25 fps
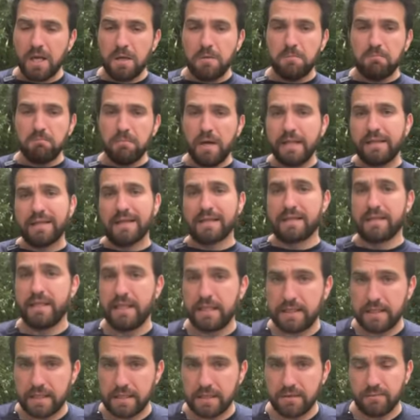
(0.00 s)
It doesn't
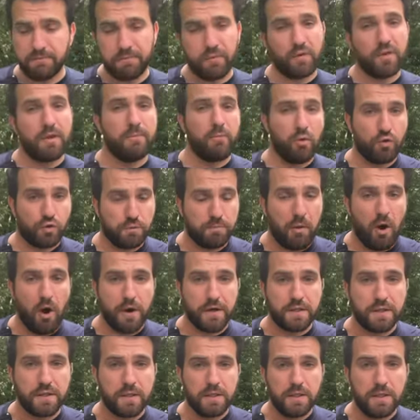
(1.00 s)
exist for the most
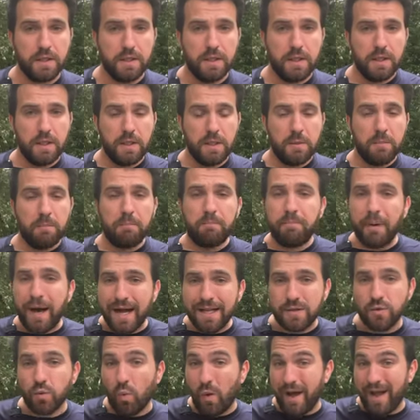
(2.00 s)
part.
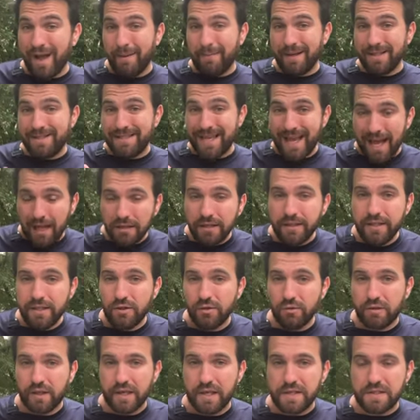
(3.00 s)
But why I'm telling
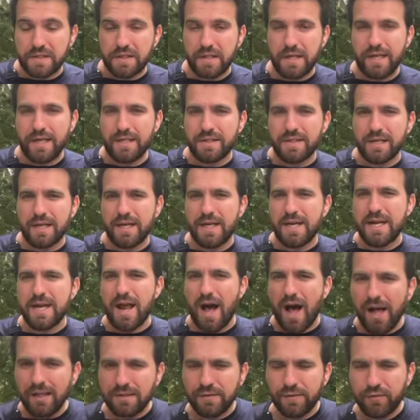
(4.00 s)
you this is
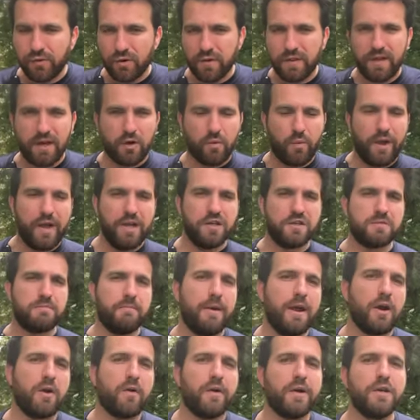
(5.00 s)
not for the arranged
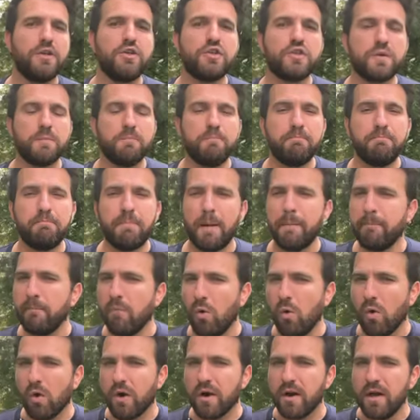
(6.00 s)
marriage, but
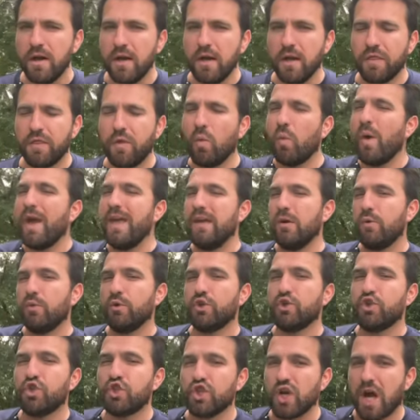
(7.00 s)
more the way it
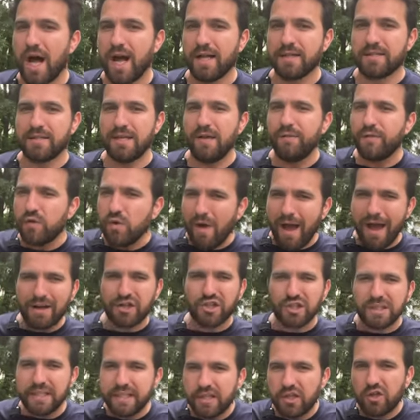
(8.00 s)
was shot. If you
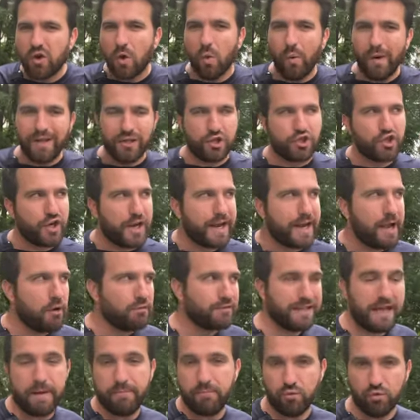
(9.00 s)
actually go and check
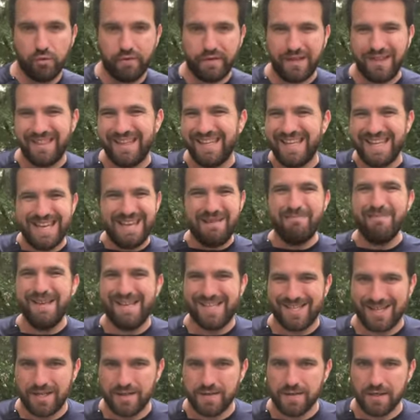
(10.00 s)
out that movie, the
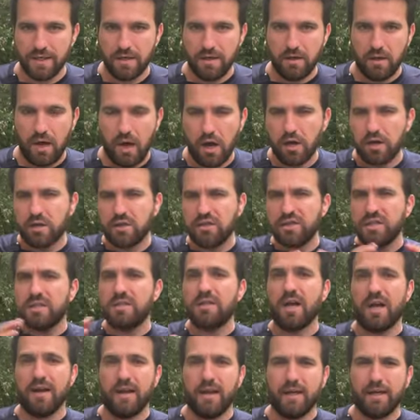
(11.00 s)
images are
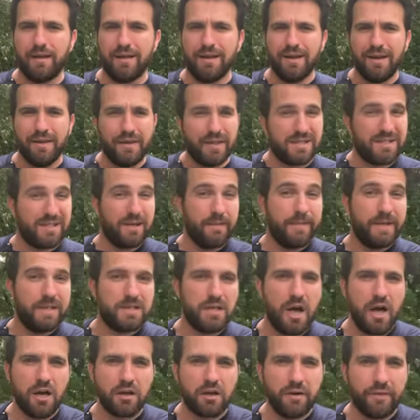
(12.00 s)
stunning. The
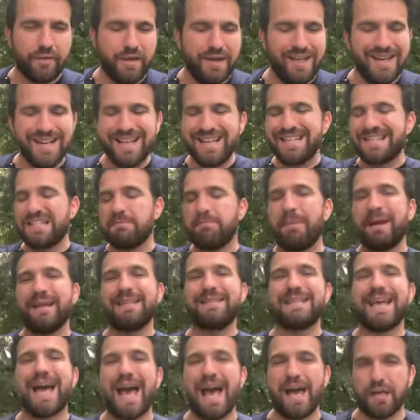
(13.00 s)
cinematography,
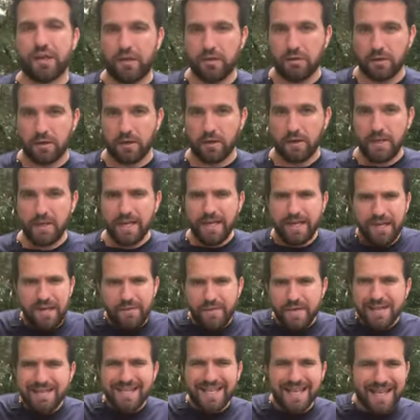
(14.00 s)
spectacular.
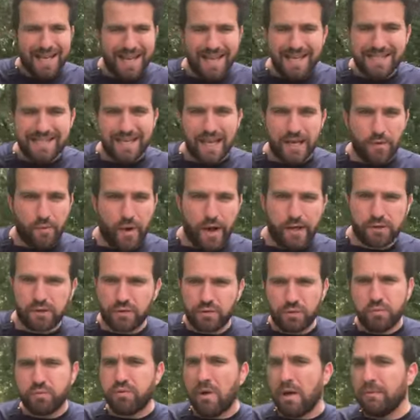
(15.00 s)
Even today's
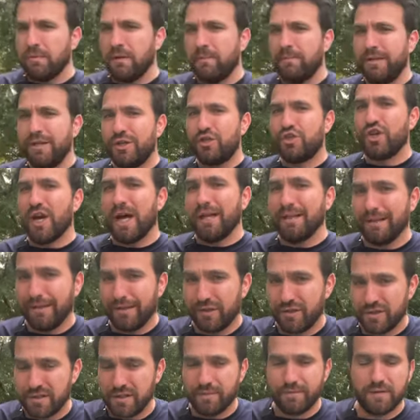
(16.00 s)
directors would probably be
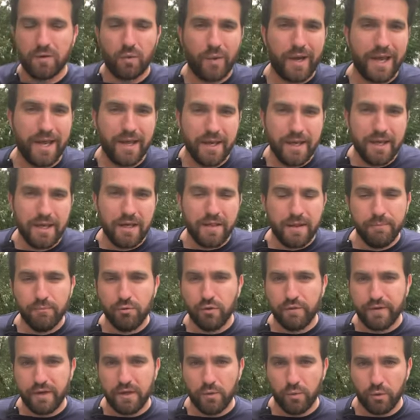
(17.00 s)
jealous of the way the
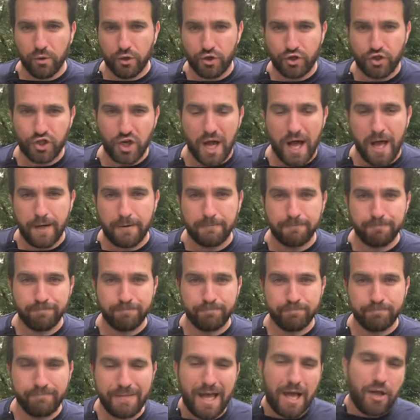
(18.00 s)
movie was shot.
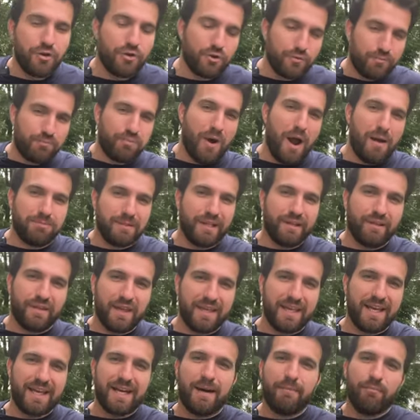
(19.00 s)
Now you're probably
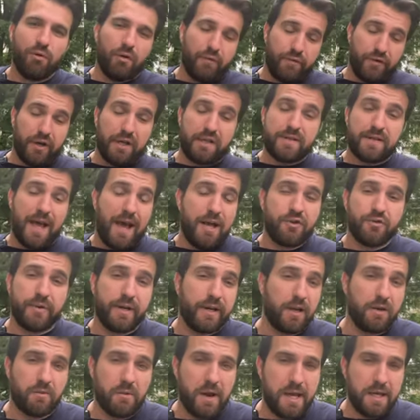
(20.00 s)
thinking I'm
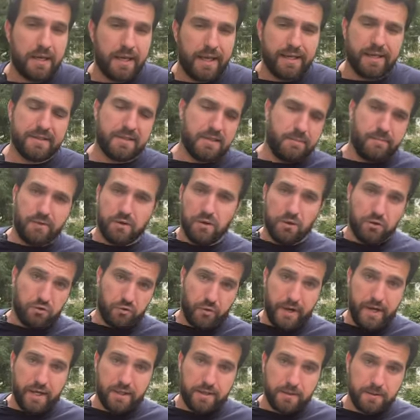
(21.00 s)
over-exaggerating, right? Like a typical
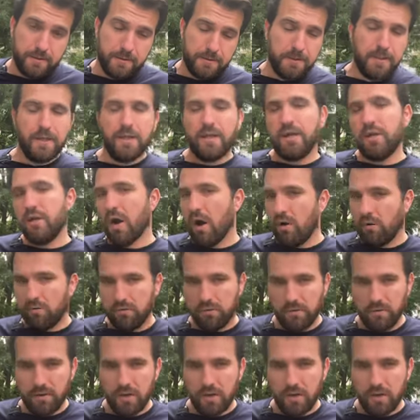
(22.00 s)
Greek. No.